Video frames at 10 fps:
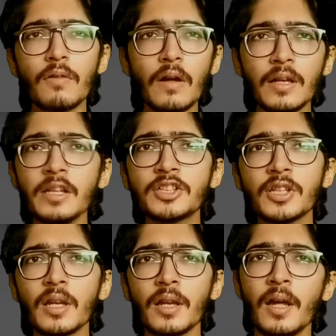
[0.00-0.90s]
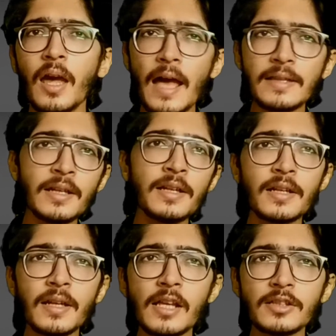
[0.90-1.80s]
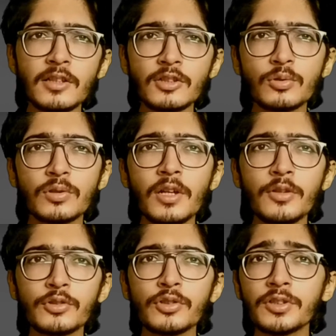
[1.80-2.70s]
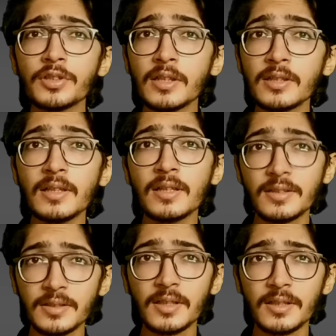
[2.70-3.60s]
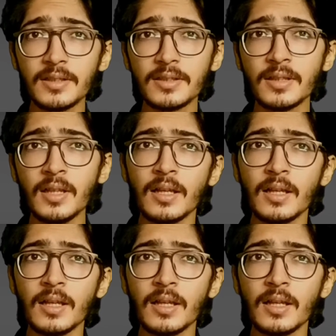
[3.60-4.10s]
Furniture. As an international student, you should seriously consider this.